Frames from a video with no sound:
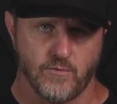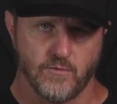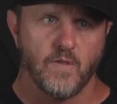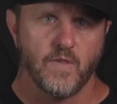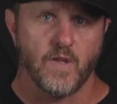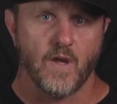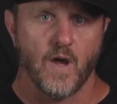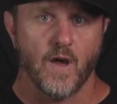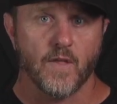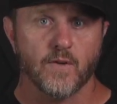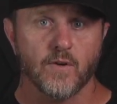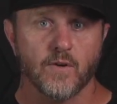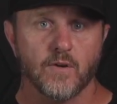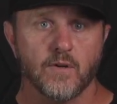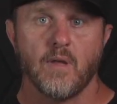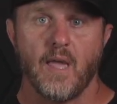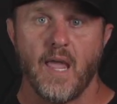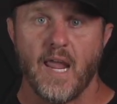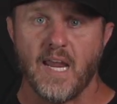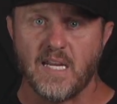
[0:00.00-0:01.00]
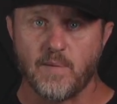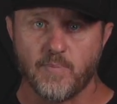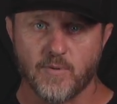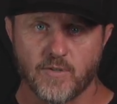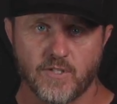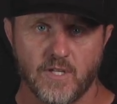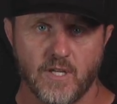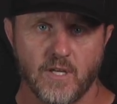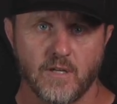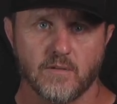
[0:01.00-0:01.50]
The other
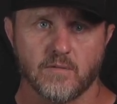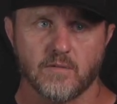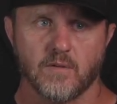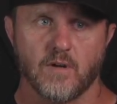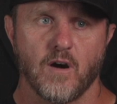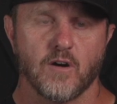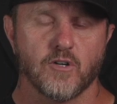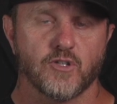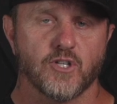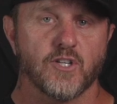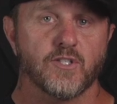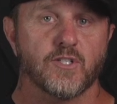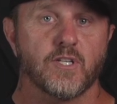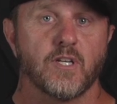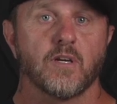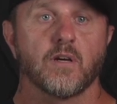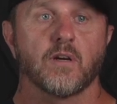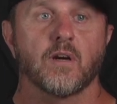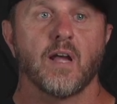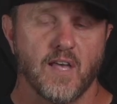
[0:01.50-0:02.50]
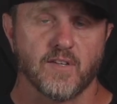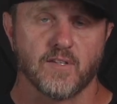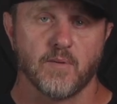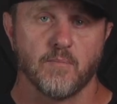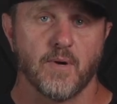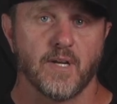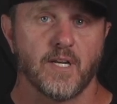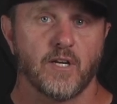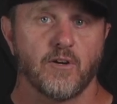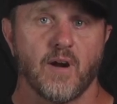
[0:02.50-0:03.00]
80% are just here as a
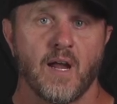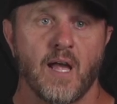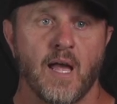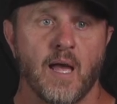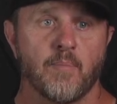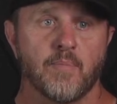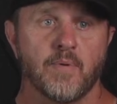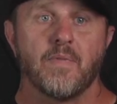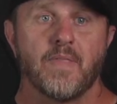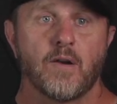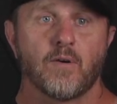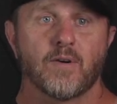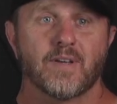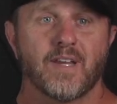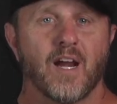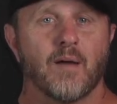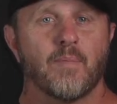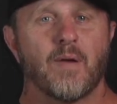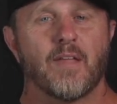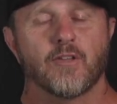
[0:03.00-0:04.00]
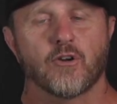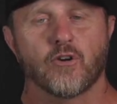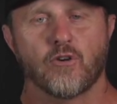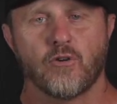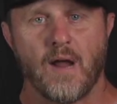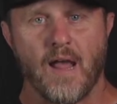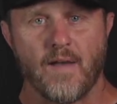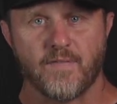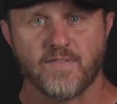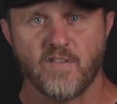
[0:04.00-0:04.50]
money grab. They don't care about the
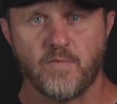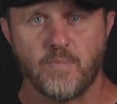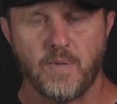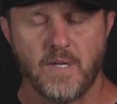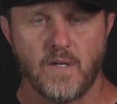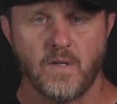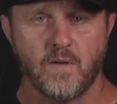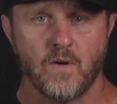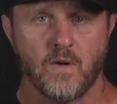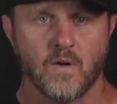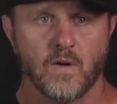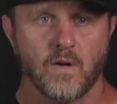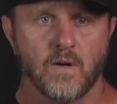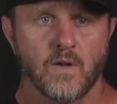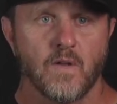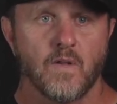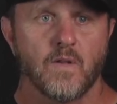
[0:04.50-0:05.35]
craft of PDR.